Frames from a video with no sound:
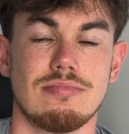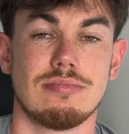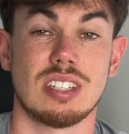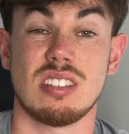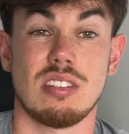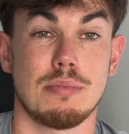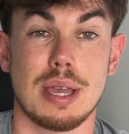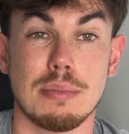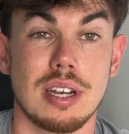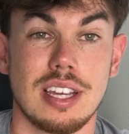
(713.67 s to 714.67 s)
I don't know,
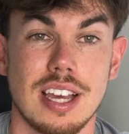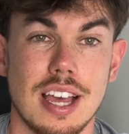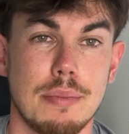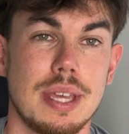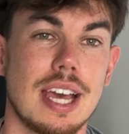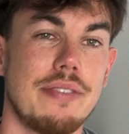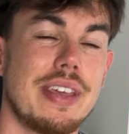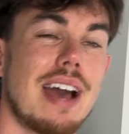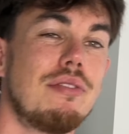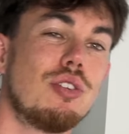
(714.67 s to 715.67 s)
make money. But yeah, if you
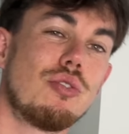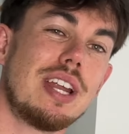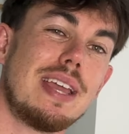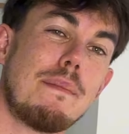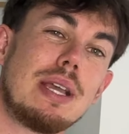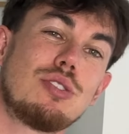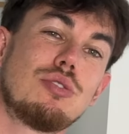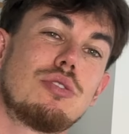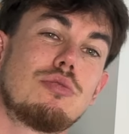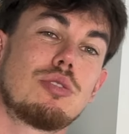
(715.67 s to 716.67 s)
haven't already, make sure
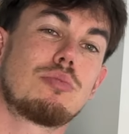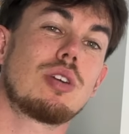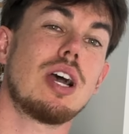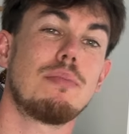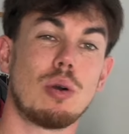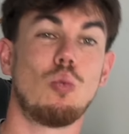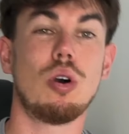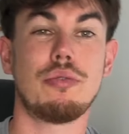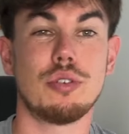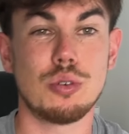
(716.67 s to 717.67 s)
to subscribe.
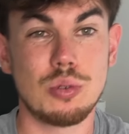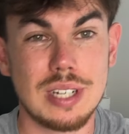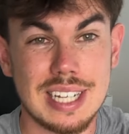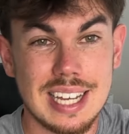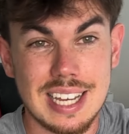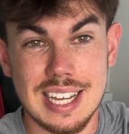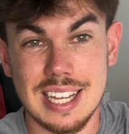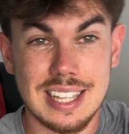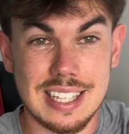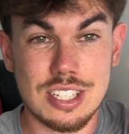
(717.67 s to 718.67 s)
Waffle.
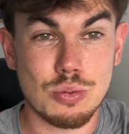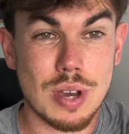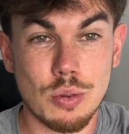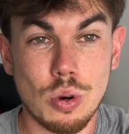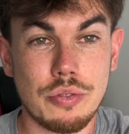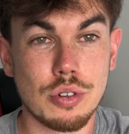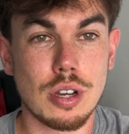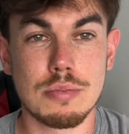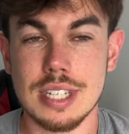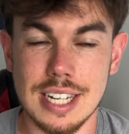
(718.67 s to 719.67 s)
This is where the waffle
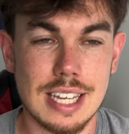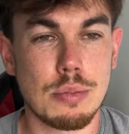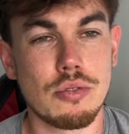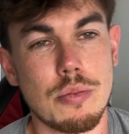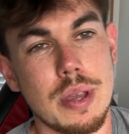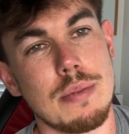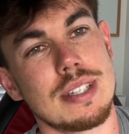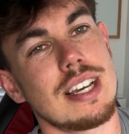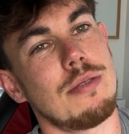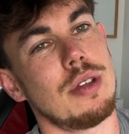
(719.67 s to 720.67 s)
comes in. I keep on repeating
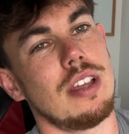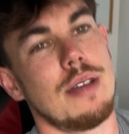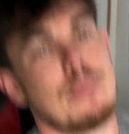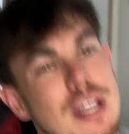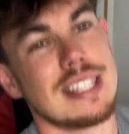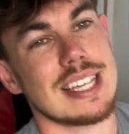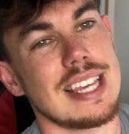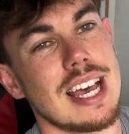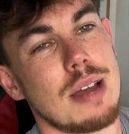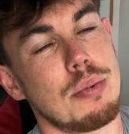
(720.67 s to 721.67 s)
myself. But
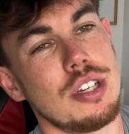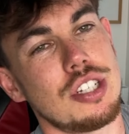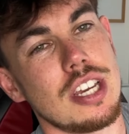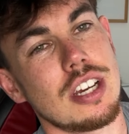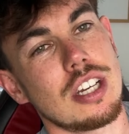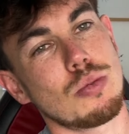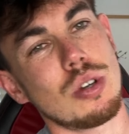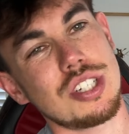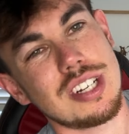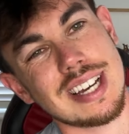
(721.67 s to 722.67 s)
yeah, I appreciate you guys
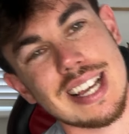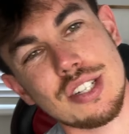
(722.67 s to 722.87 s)
watching. Okay?